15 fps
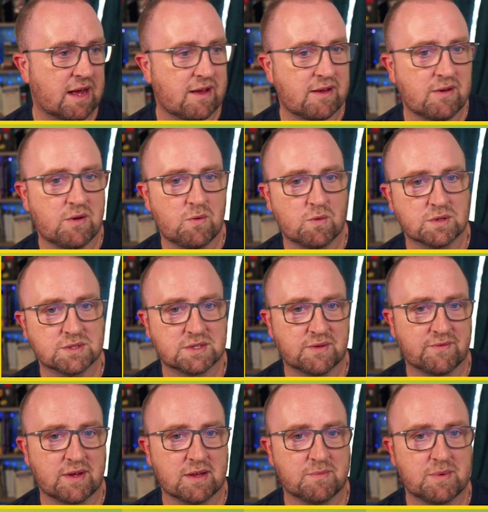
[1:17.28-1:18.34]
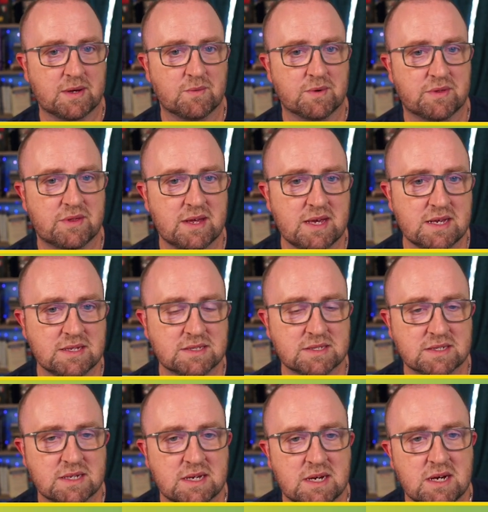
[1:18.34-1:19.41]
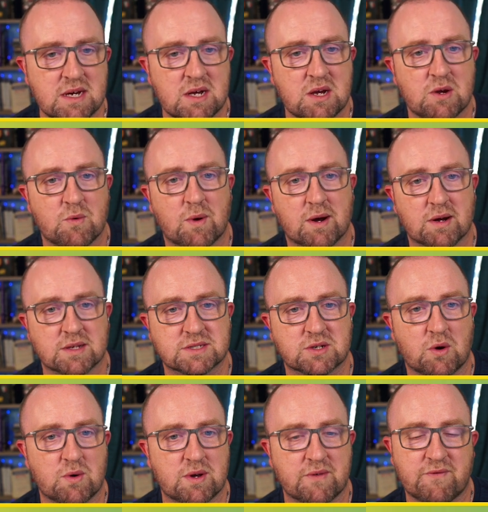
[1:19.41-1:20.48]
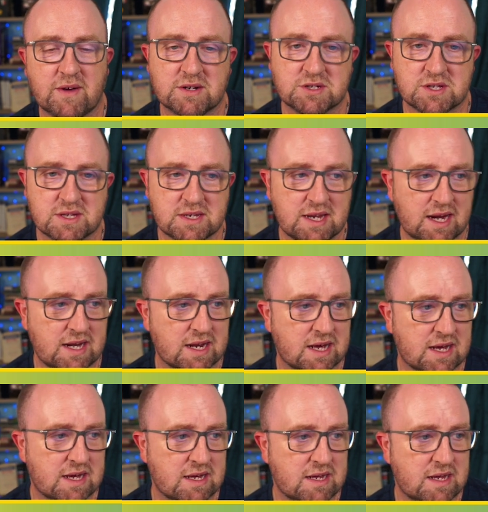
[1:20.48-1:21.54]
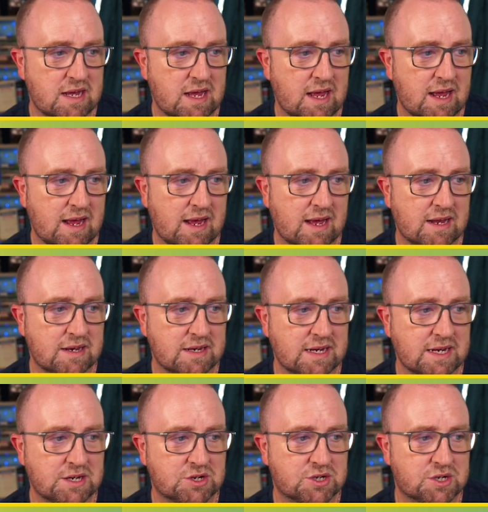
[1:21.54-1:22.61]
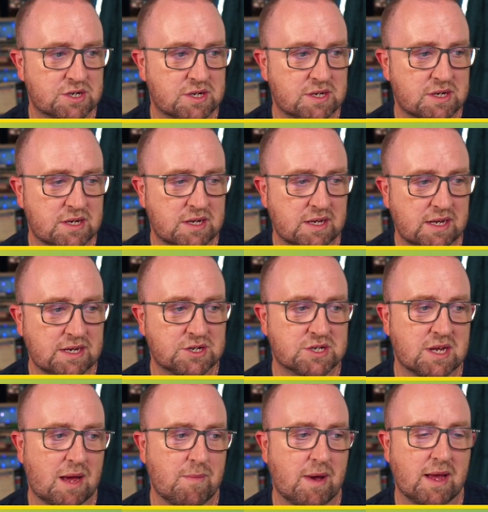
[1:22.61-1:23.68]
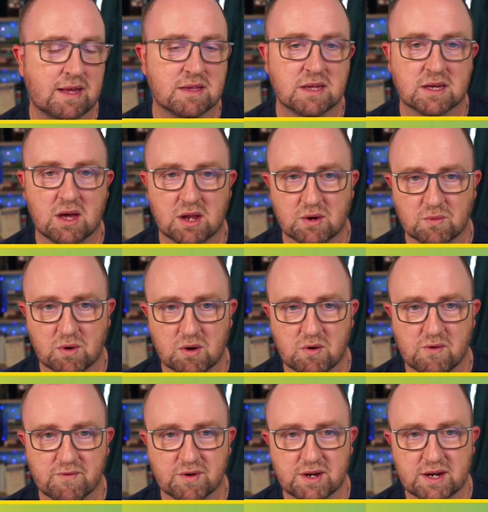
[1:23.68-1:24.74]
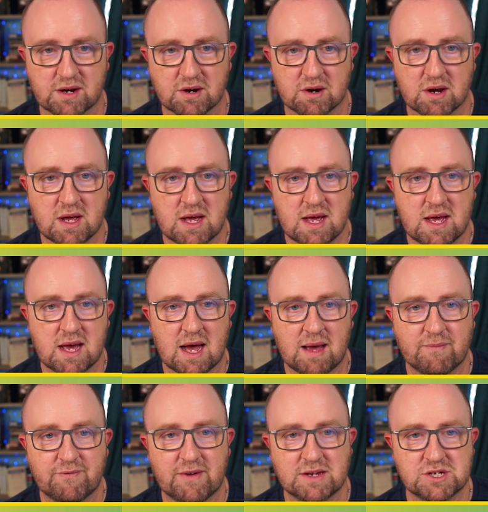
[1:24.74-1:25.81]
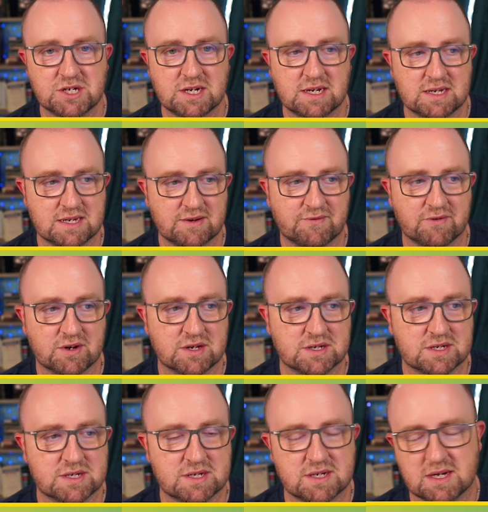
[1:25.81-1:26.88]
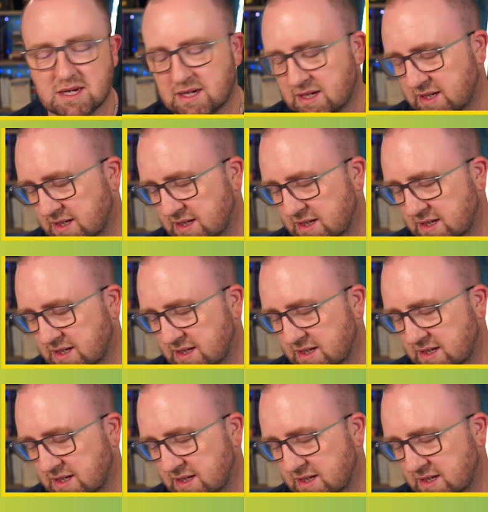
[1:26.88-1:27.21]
that I was developing with these, where it's going to fetch the data, and each time I click on a row over here, I'm fetching different